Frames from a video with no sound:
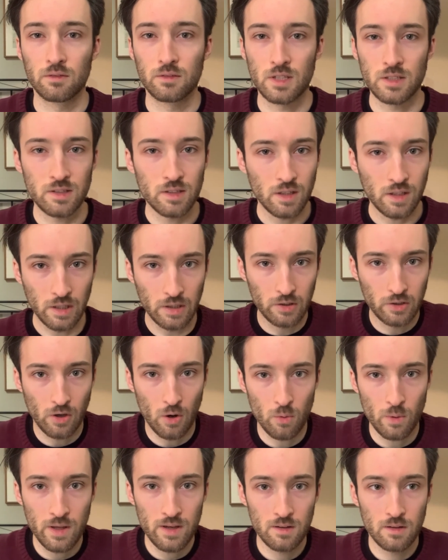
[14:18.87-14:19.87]
Doesn't
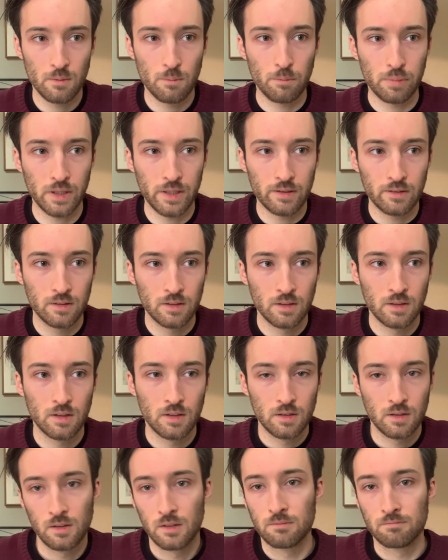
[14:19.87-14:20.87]
condone it, but
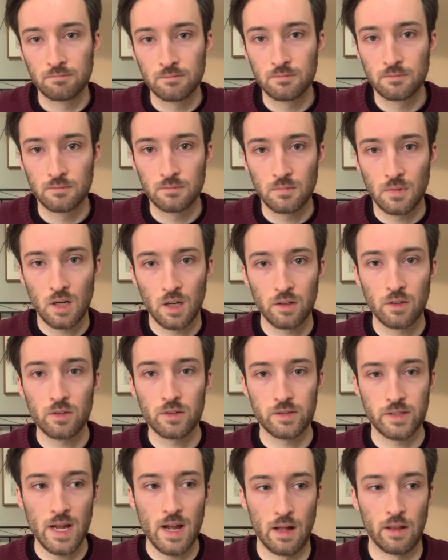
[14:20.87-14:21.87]

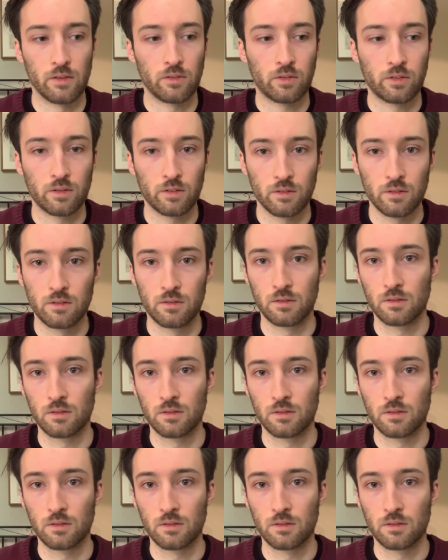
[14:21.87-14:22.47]
understands.